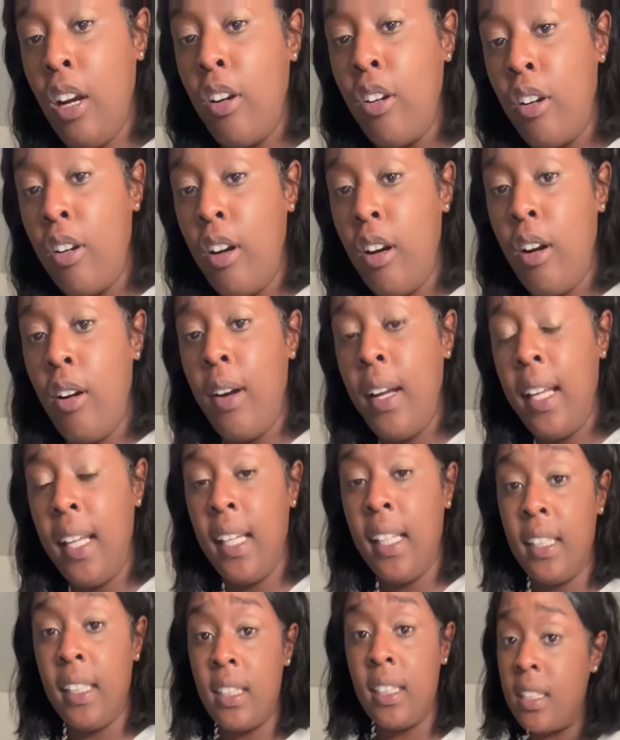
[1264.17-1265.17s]
girl
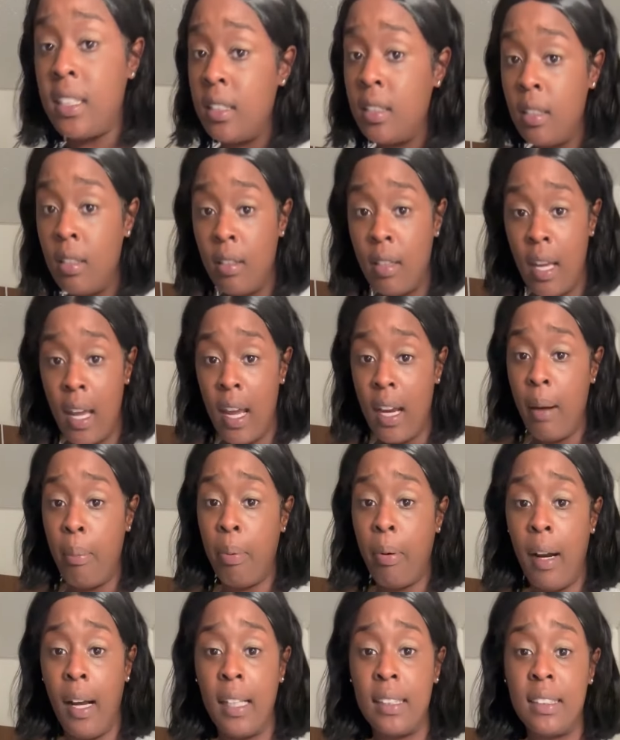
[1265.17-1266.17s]
is in the
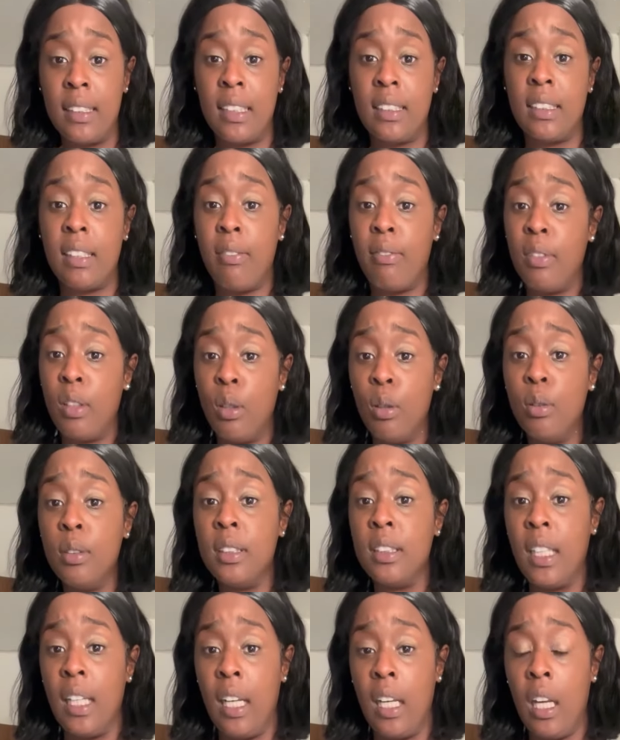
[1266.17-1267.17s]
process of
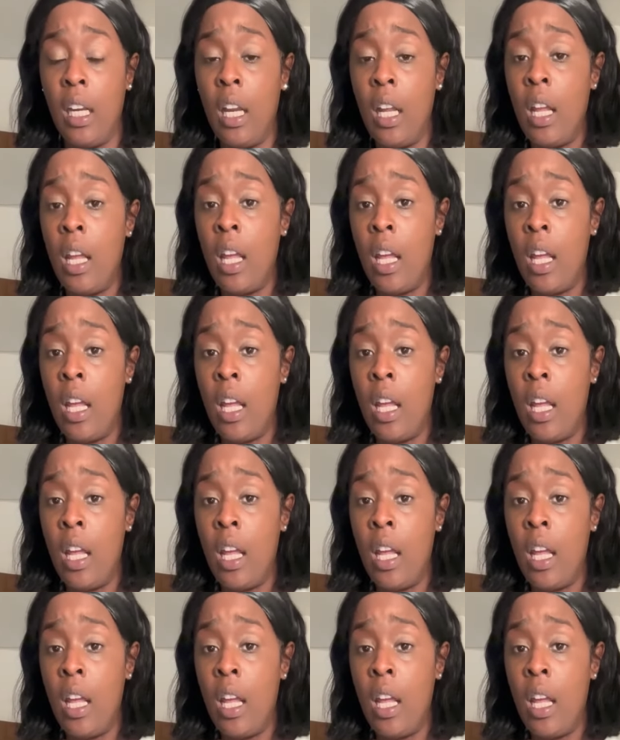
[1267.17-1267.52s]
losing